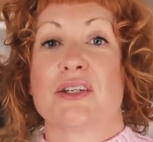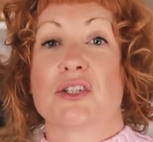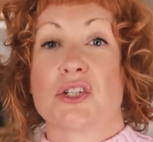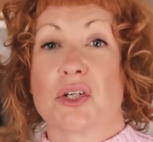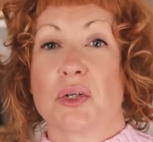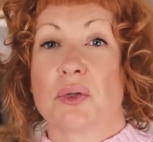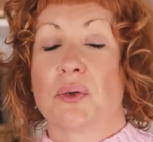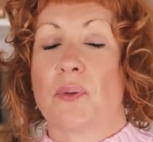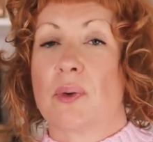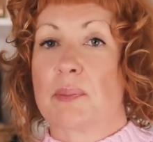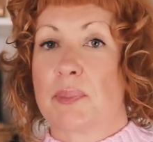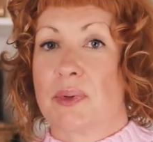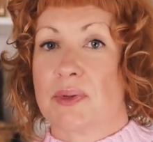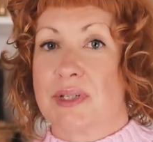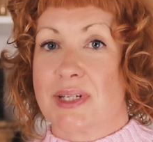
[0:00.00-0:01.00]
to
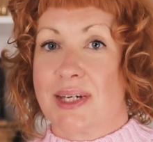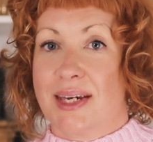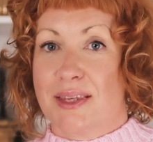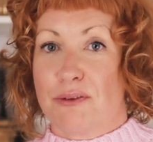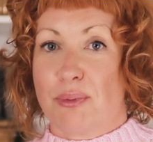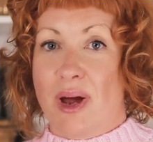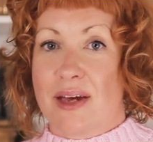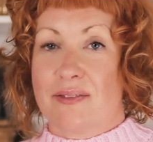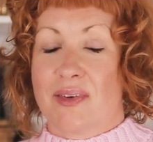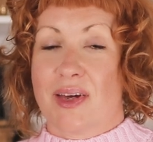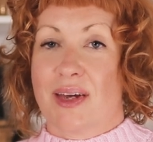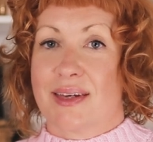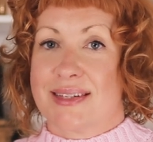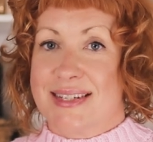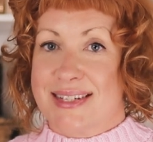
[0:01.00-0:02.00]
building a
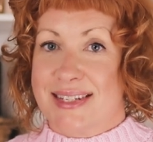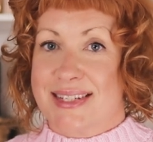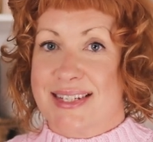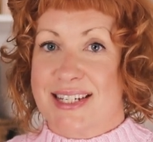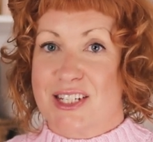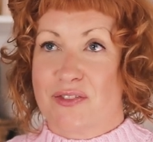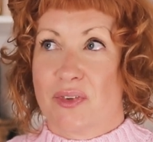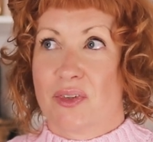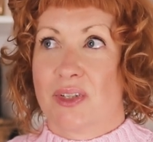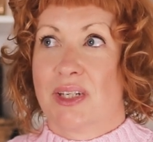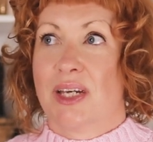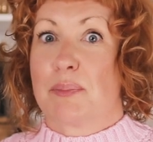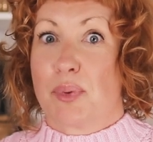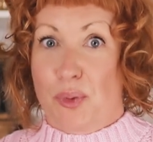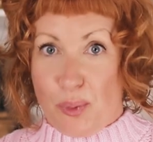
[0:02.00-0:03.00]
thriving,
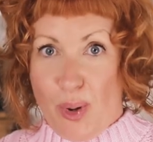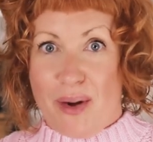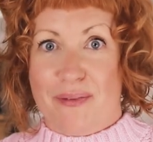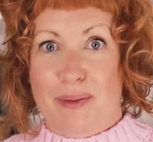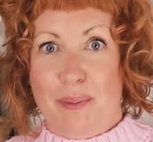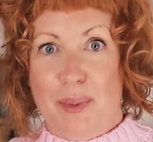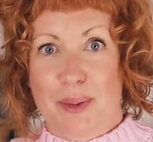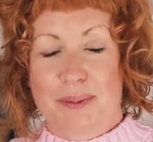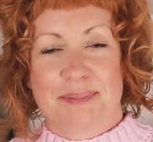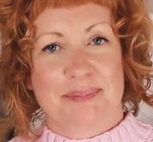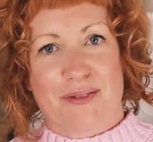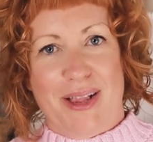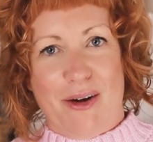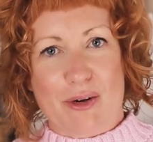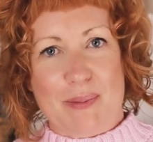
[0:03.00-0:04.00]
successful, profitable
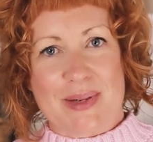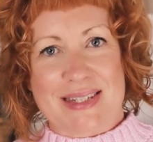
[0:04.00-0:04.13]
flower